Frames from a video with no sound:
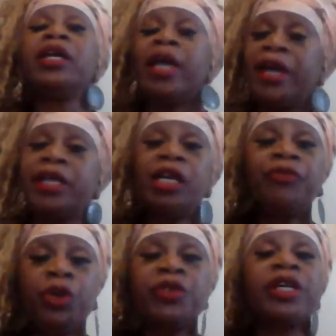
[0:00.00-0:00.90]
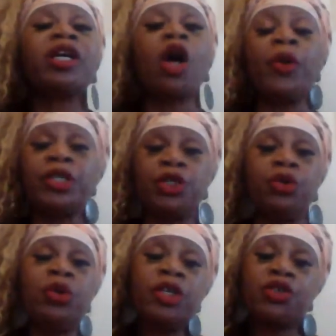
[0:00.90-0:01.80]
any of you that are going
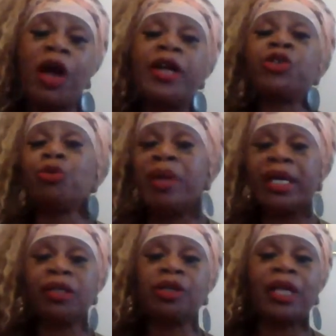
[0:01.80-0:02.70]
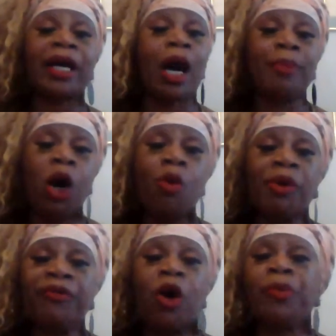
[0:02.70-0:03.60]
to try to make it look like I'm
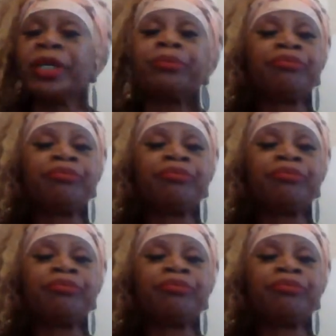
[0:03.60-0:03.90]
homophobic,